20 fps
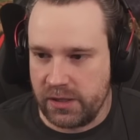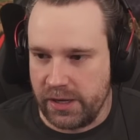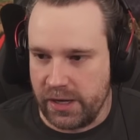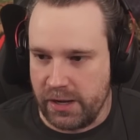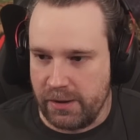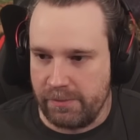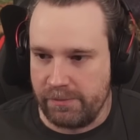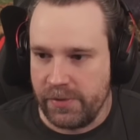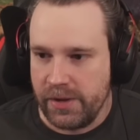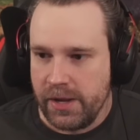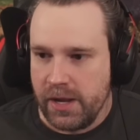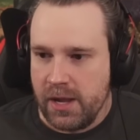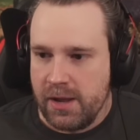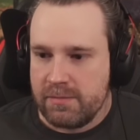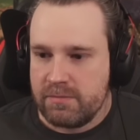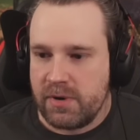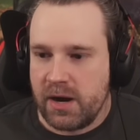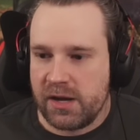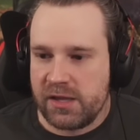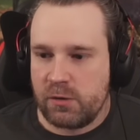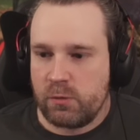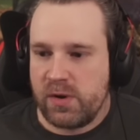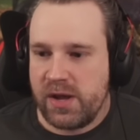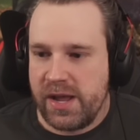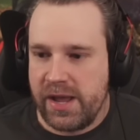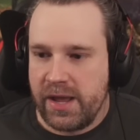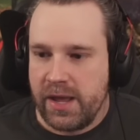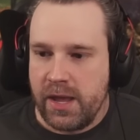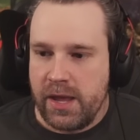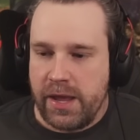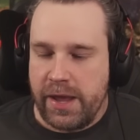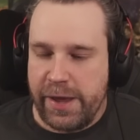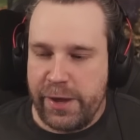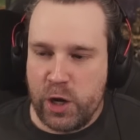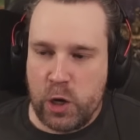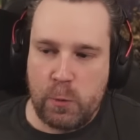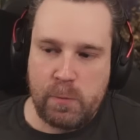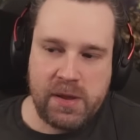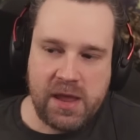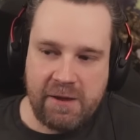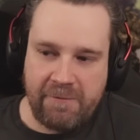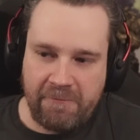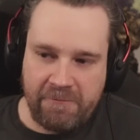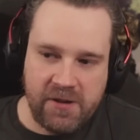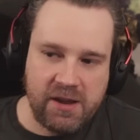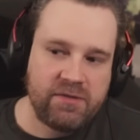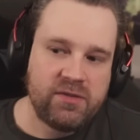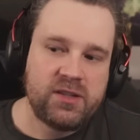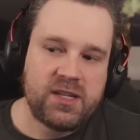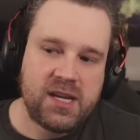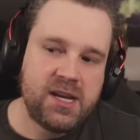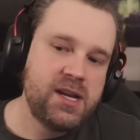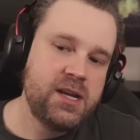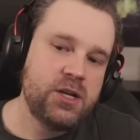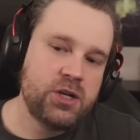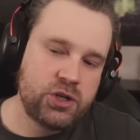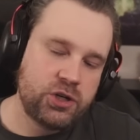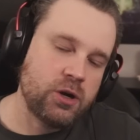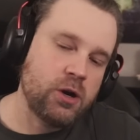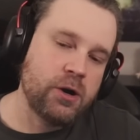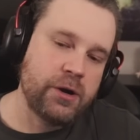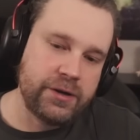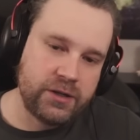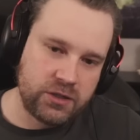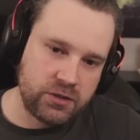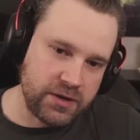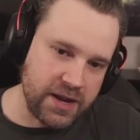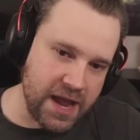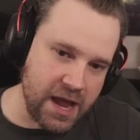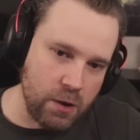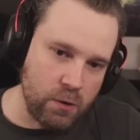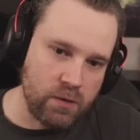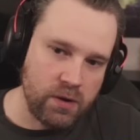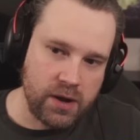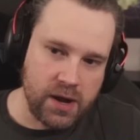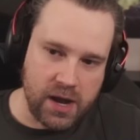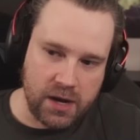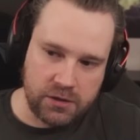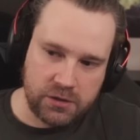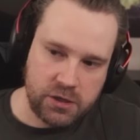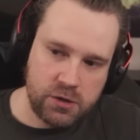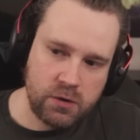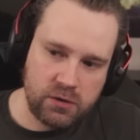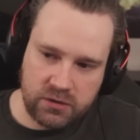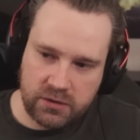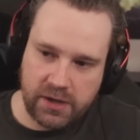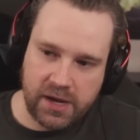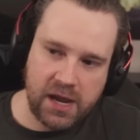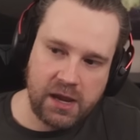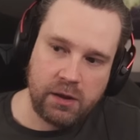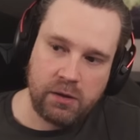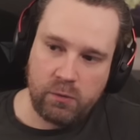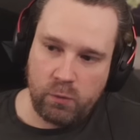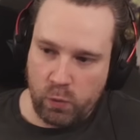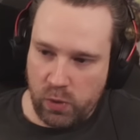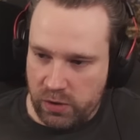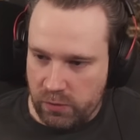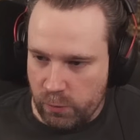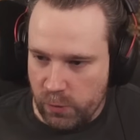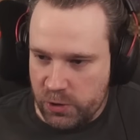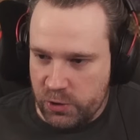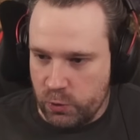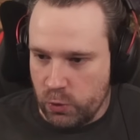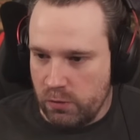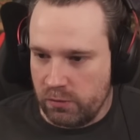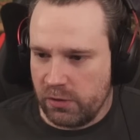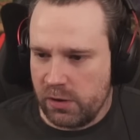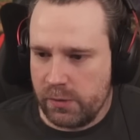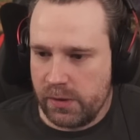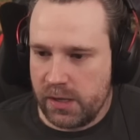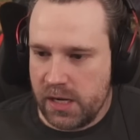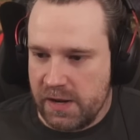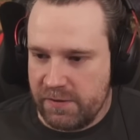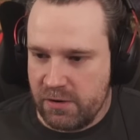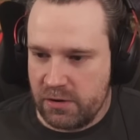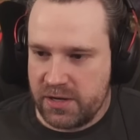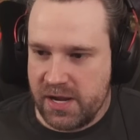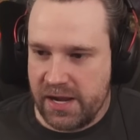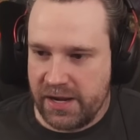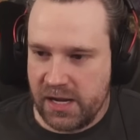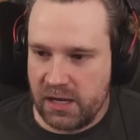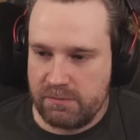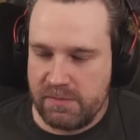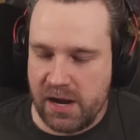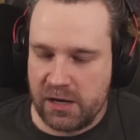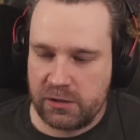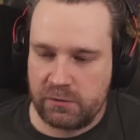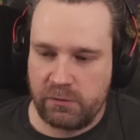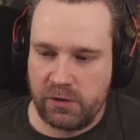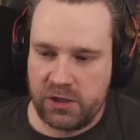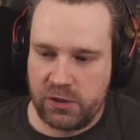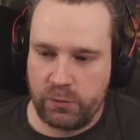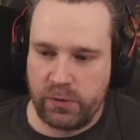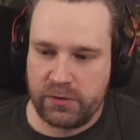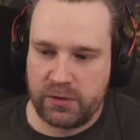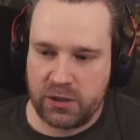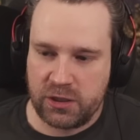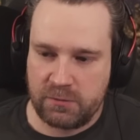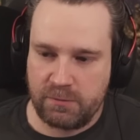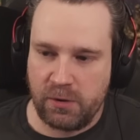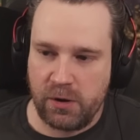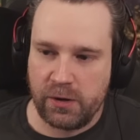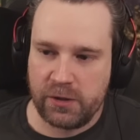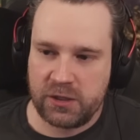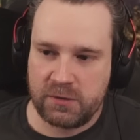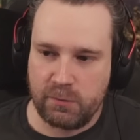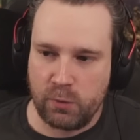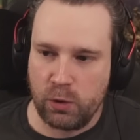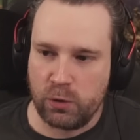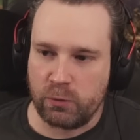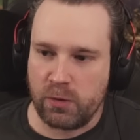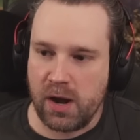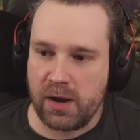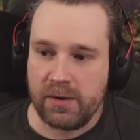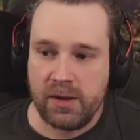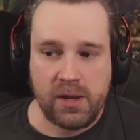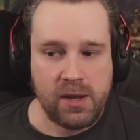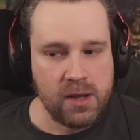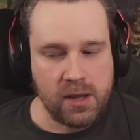But either way, it'll be 15 shards now on Tuesday with Ritual of Ruin if you're taking Master Ritualist to spawn Smolderon.